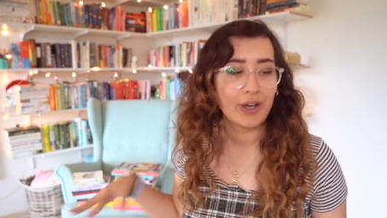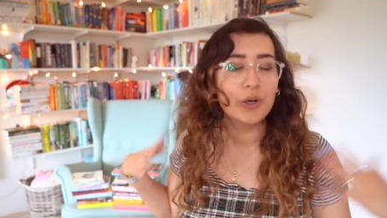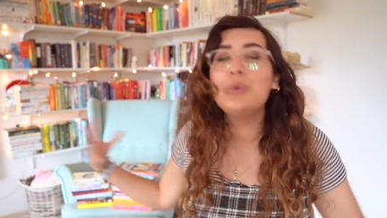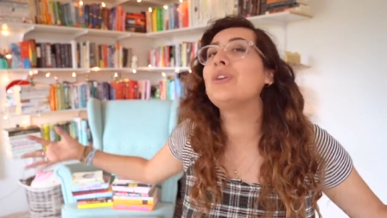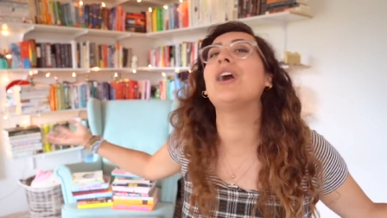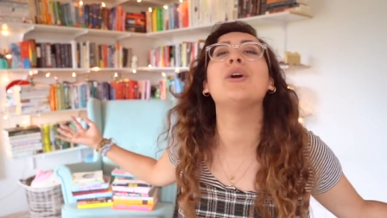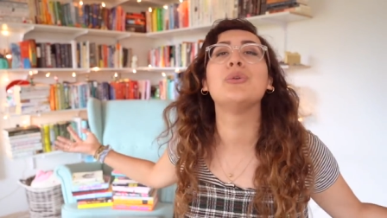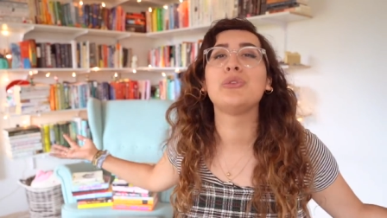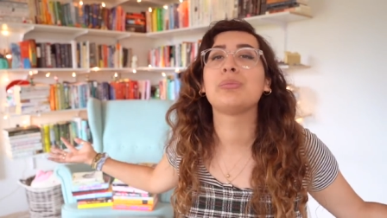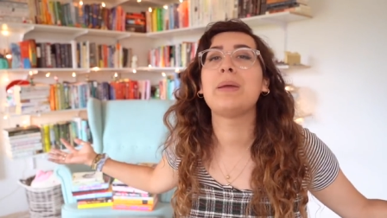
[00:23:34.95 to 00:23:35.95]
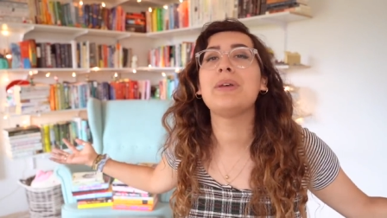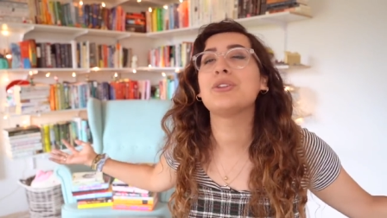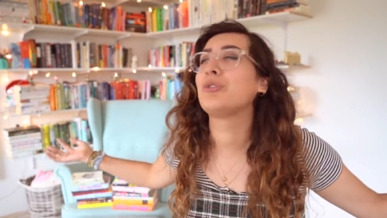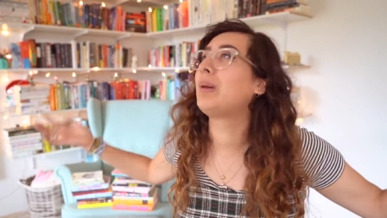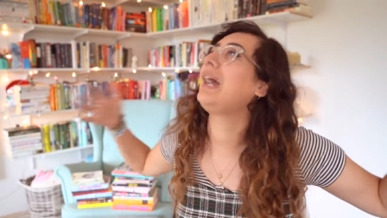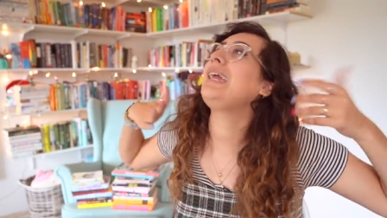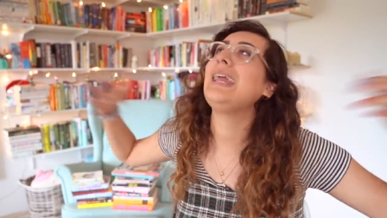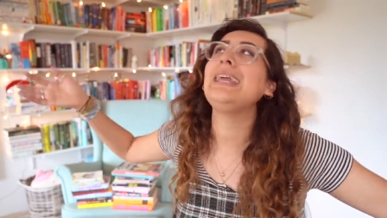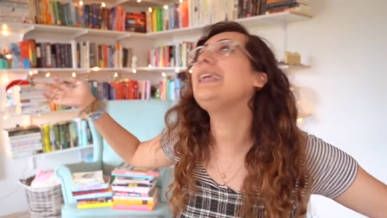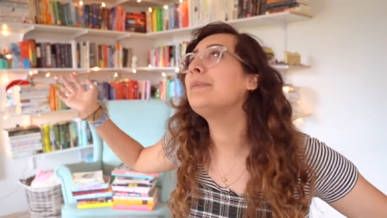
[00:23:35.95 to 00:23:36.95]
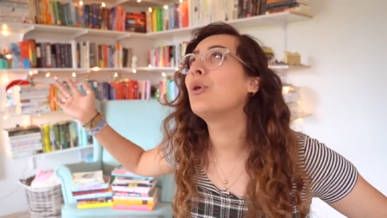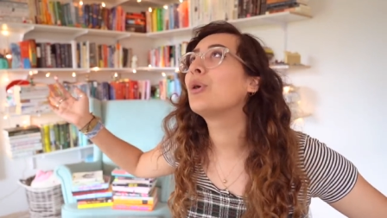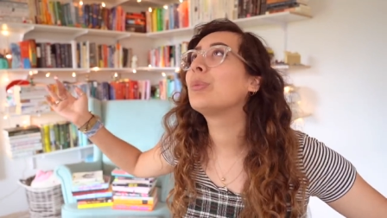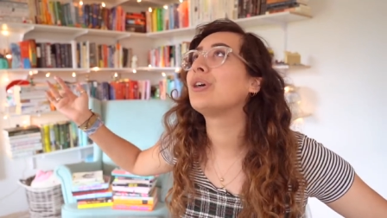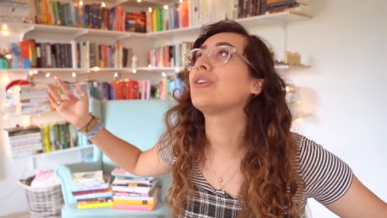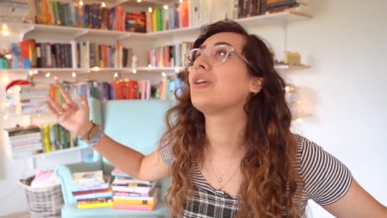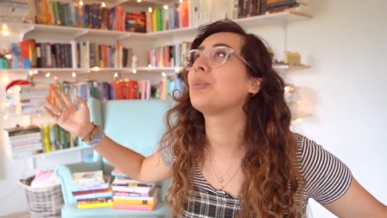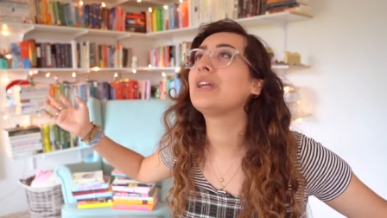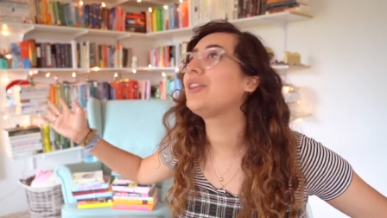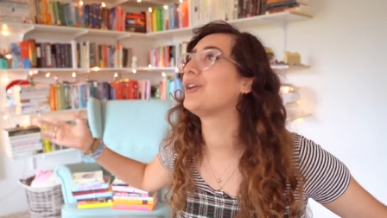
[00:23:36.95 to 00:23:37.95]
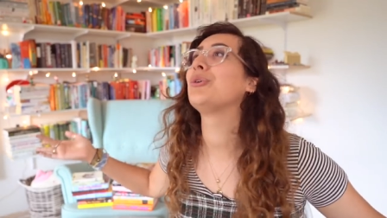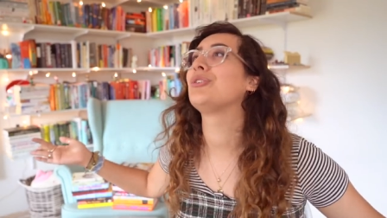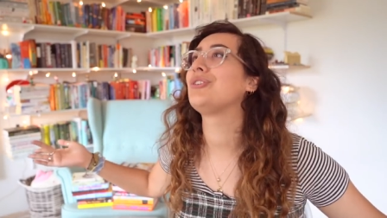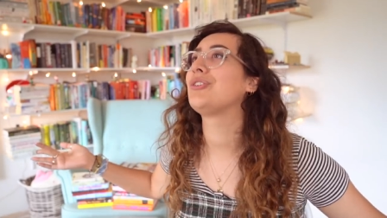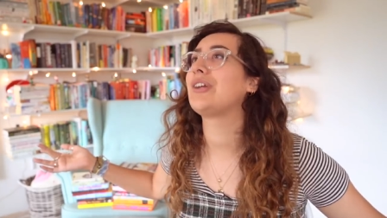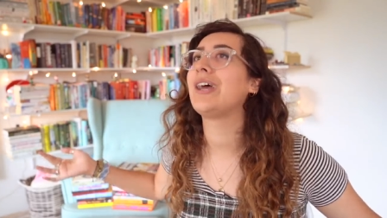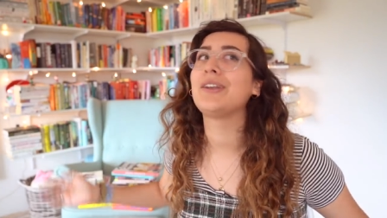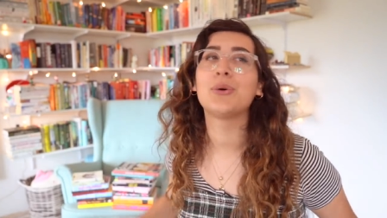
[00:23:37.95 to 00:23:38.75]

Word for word: Who knows? Maybe I'll just buy eighty more books and read those instead,